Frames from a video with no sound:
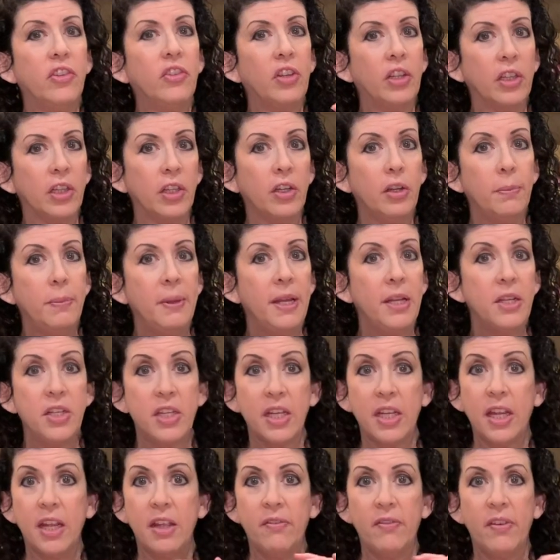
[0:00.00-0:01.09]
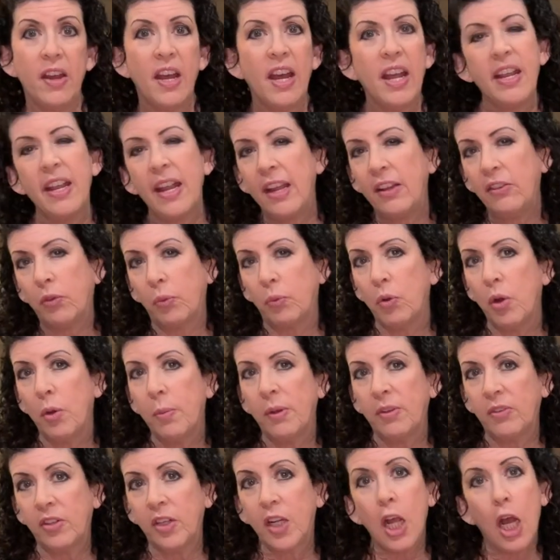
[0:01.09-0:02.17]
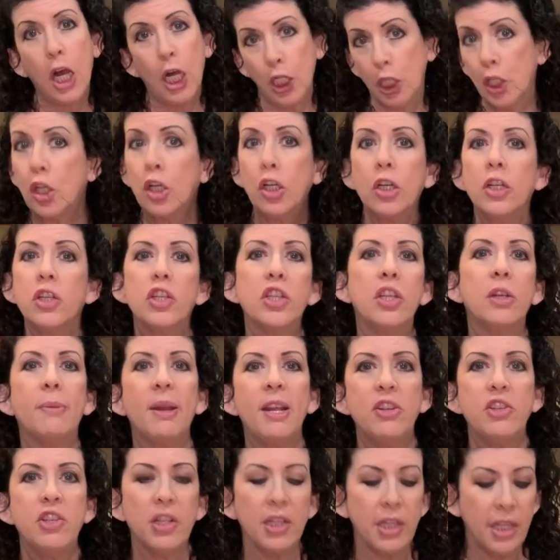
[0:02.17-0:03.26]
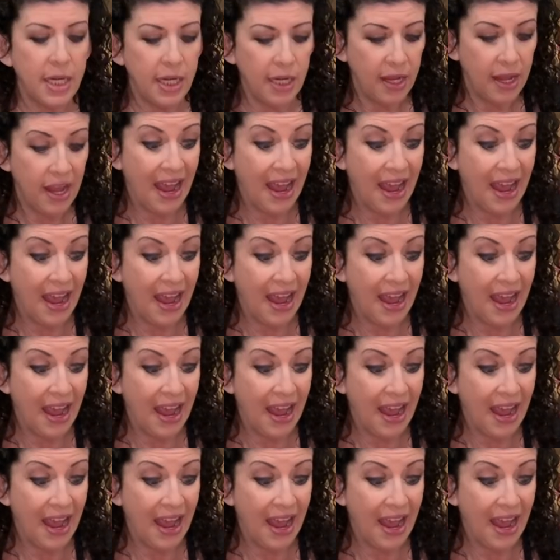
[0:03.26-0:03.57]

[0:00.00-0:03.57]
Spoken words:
a little bit to give a nice robust color to my chili,